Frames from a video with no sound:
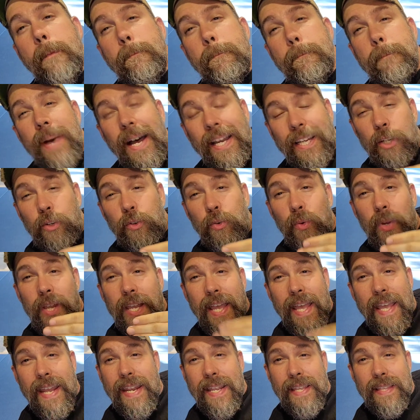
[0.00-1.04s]
By
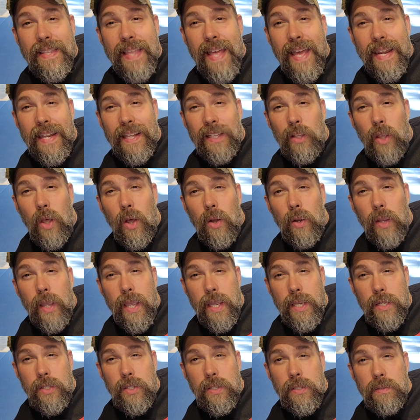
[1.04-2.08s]
creating that
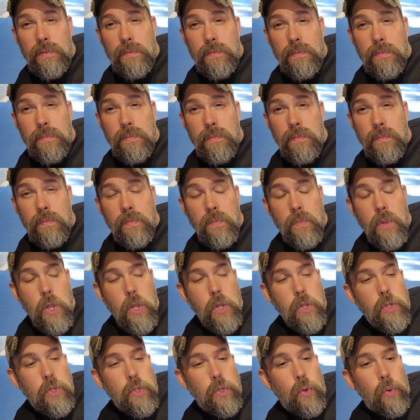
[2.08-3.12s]
elongation,
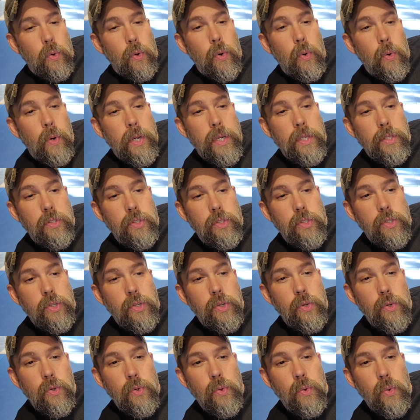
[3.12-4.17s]
you're going
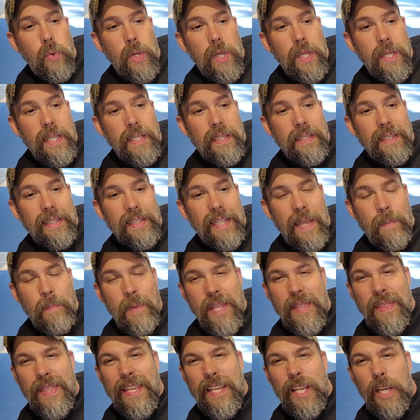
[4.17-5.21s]
to
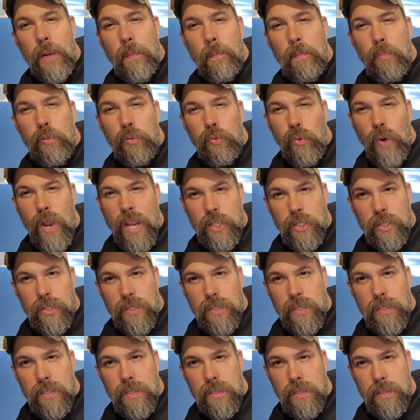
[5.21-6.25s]
limit the compression
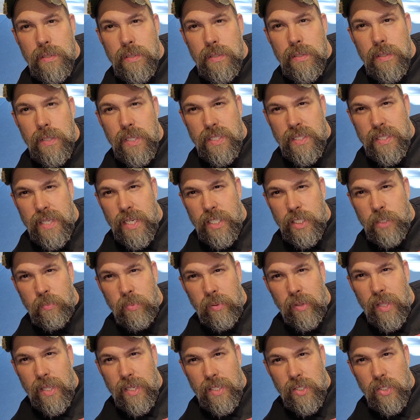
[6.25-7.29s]
that takes
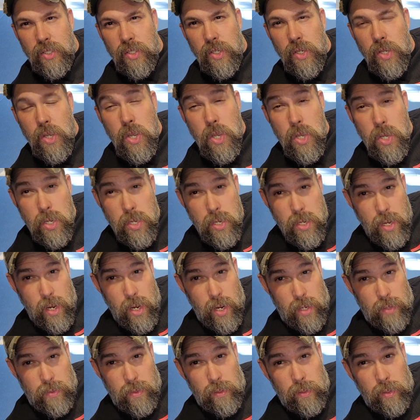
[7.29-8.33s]
place
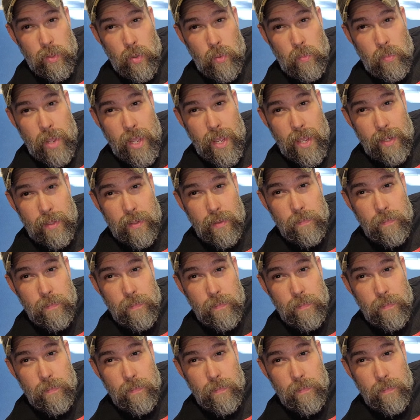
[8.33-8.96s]
on the low back.